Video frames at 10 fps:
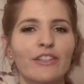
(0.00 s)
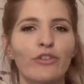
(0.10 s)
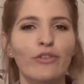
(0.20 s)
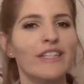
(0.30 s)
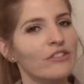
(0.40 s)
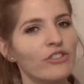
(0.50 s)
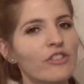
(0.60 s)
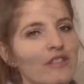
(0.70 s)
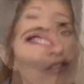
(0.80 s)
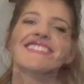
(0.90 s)
like the
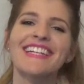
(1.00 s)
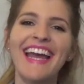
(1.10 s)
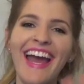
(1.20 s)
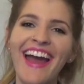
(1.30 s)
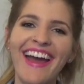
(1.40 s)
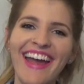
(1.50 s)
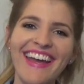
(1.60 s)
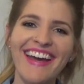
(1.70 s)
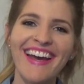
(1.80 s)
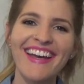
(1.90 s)
Grinch.
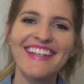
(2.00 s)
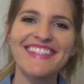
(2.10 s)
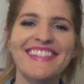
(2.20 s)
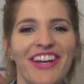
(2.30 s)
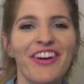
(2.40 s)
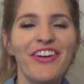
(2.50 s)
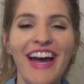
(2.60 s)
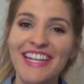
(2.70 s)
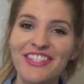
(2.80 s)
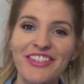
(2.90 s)
Hey guys, so
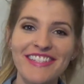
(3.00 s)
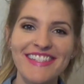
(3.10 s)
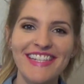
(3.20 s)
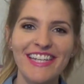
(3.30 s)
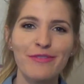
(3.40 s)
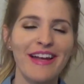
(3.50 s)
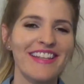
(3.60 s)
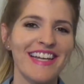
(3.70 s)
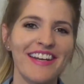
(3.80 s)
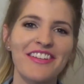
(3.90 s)
as you can see by
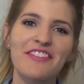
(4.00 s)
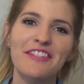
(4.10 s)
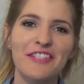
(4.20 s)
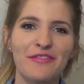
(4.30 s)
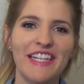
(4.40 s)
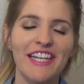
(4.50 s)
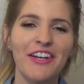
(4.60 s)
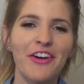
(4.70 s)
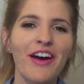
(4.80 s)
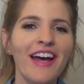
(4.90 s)
the title of this
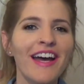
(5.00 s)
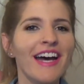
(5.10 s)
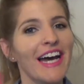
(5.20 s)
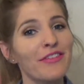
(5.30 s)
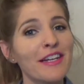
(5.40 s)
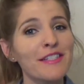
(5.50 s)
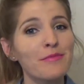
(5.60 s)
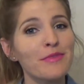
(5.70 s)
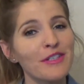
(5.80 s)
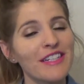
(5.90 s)
video, I've got
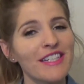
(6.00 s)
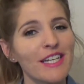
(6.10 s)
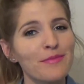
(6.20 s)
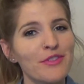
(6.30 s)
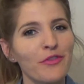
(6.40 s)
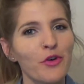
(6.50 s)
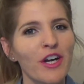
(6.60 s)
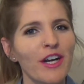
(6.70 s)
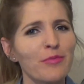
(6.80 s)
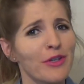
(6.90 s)
some beauty tips
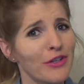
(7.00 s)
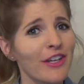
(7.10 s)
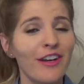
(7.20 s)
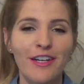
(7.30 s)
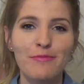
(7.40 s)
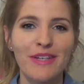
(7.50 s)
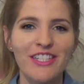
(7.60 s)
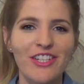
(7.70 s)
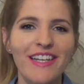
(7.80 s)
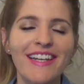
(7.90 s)
for beauty on a
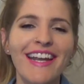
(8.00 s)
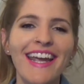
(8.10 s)
budget.